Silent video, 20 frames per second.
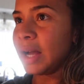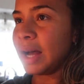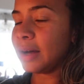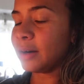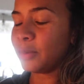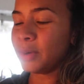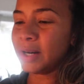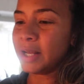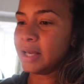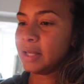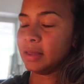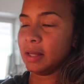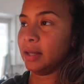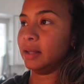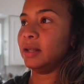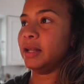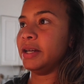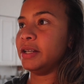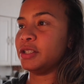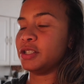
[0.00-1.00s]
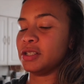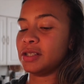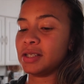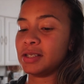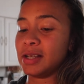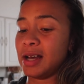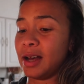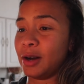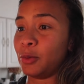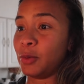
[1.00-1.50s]
I don't wanna eat that late just
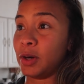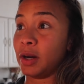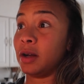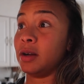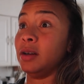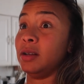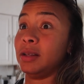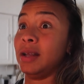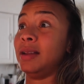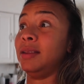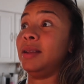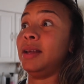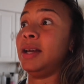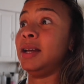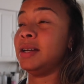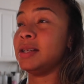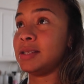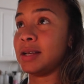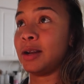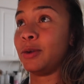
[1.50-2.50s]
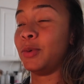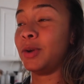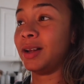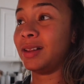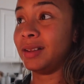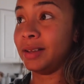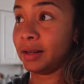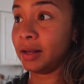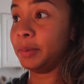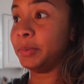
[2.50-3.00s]
cause I don't wanna cook that late cause I don't
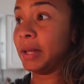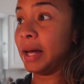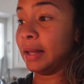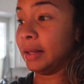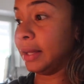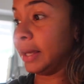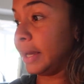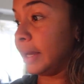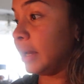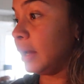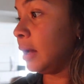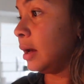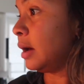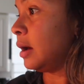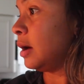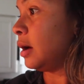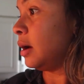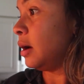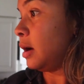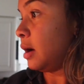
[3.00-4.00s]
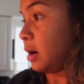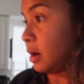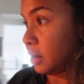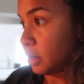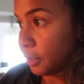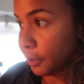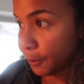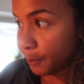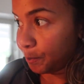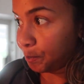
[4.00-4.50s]
wanna clean up that late.
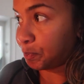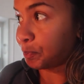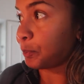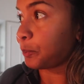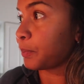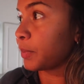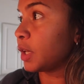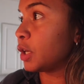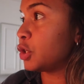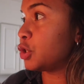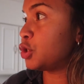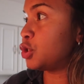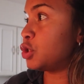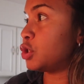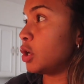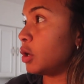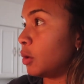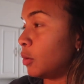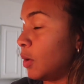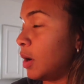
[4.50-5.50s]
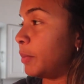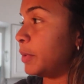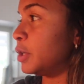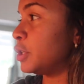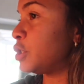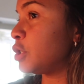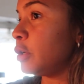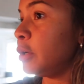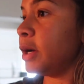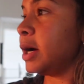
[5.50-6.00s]
So I'm
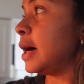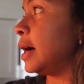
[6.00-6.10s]
gonna show you